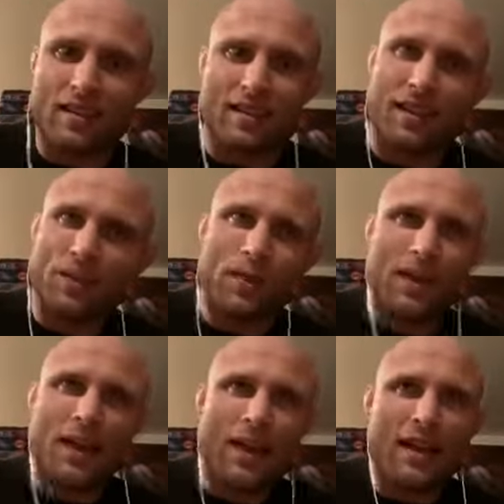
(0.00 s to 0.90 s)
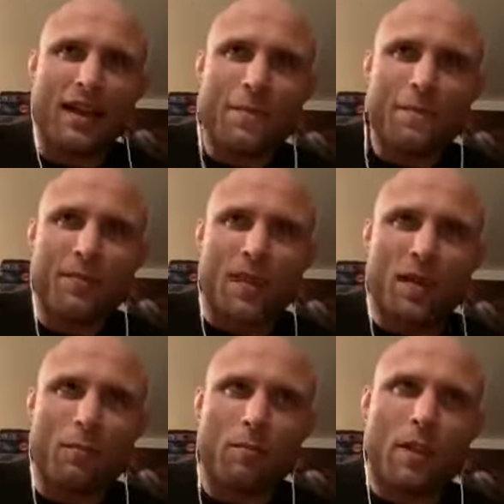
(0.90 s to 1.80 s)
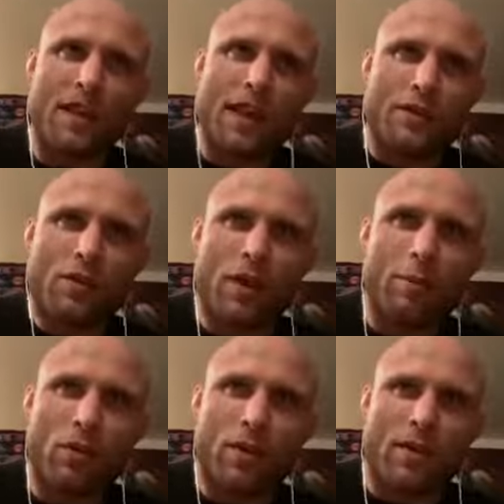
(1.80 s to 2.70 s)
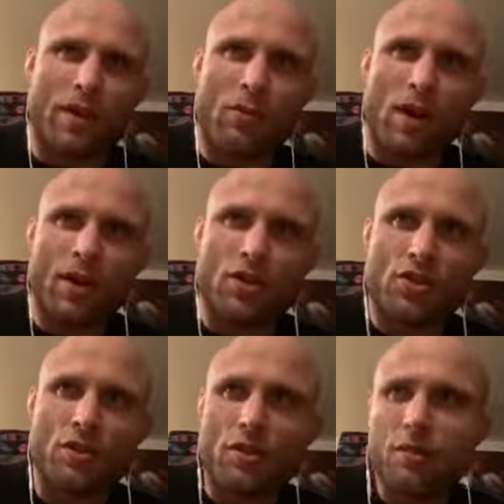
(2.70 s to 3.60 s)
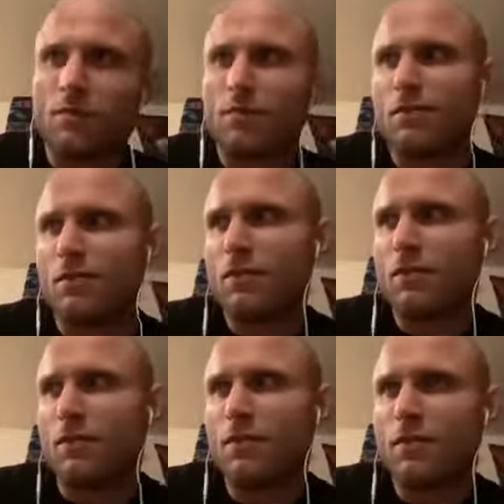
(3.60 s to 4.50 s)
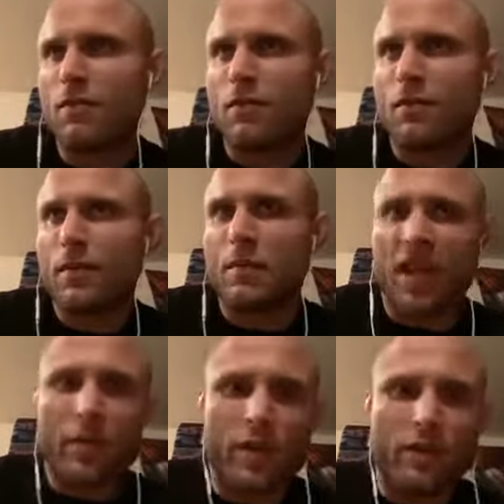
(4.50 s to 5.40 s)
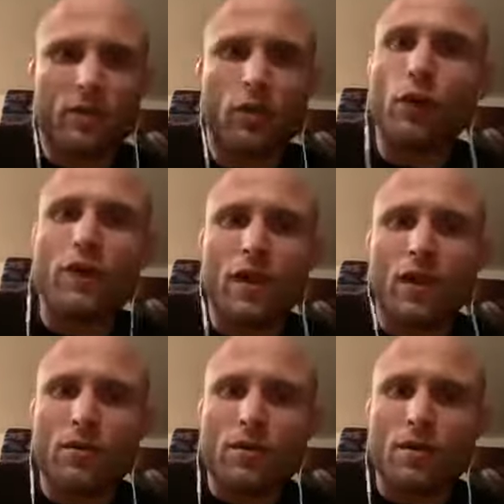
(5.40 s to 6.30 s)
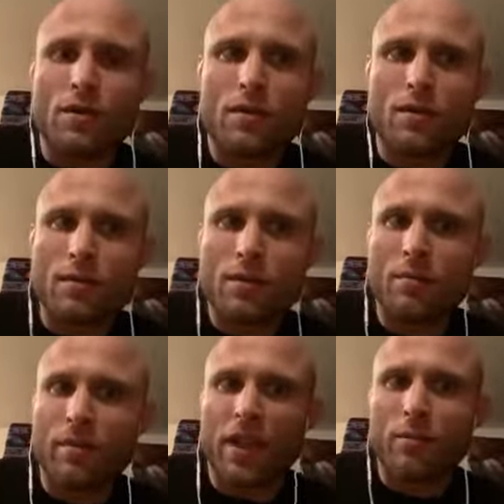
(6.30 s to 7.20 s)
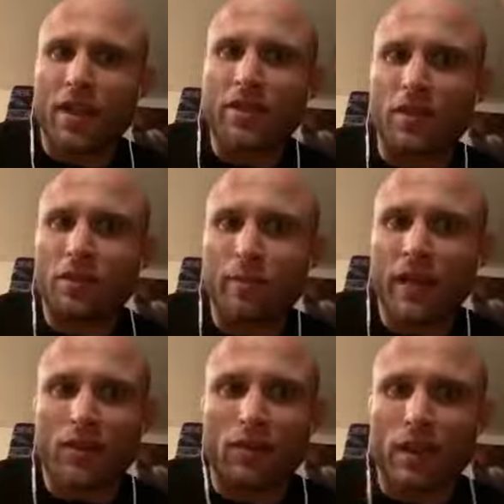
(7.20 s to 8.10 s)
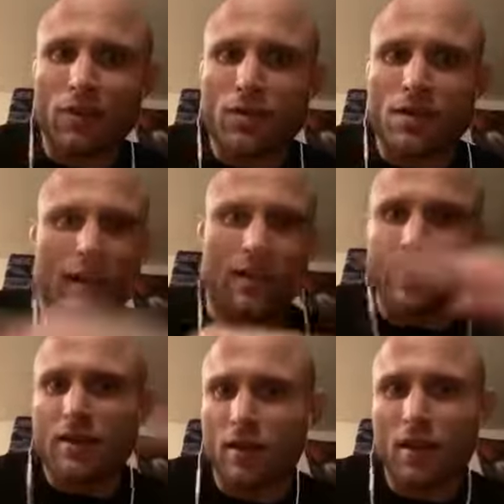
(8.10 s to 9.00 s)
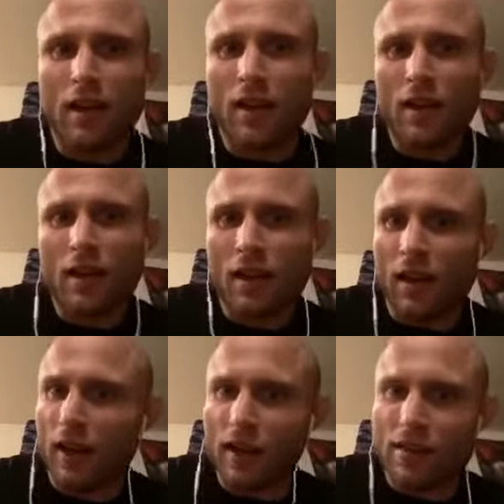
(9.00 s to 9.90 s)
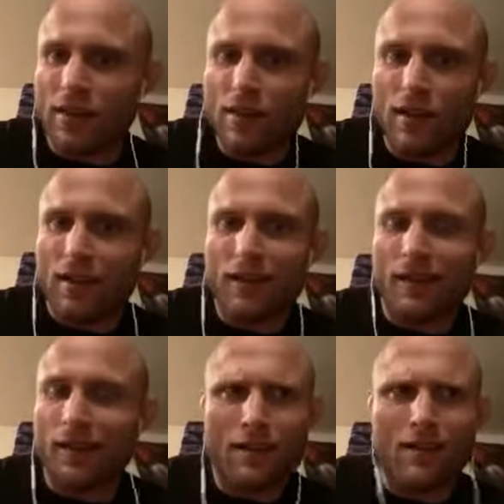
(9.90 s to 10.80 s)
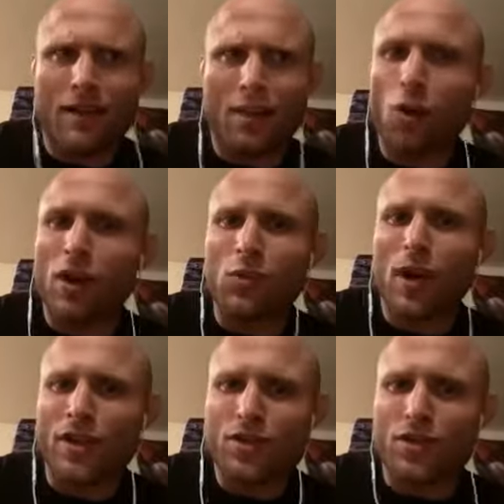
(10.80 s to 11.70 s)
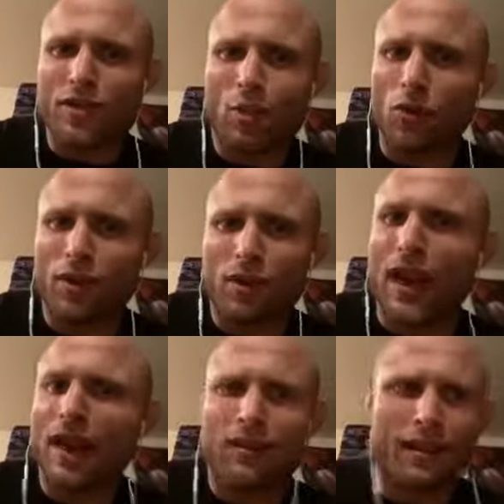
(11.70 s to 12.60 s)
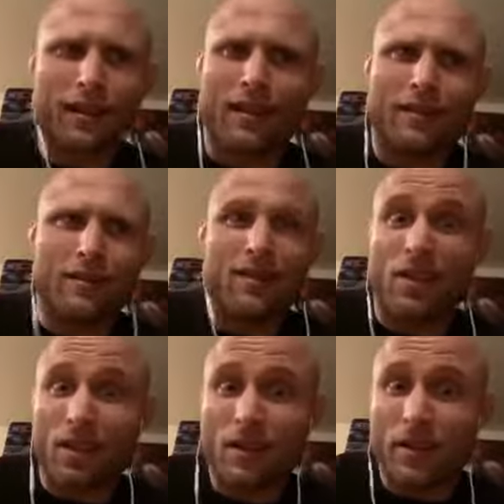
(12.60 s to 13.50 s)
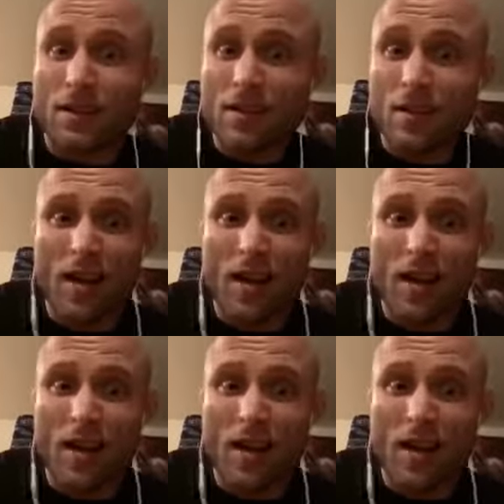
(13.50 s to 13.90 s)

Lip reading: Like my last 3 opponents, I watched maybe 2 videos, made mental notes, and that's it. I the more I'll watch, the more I'll get nervous.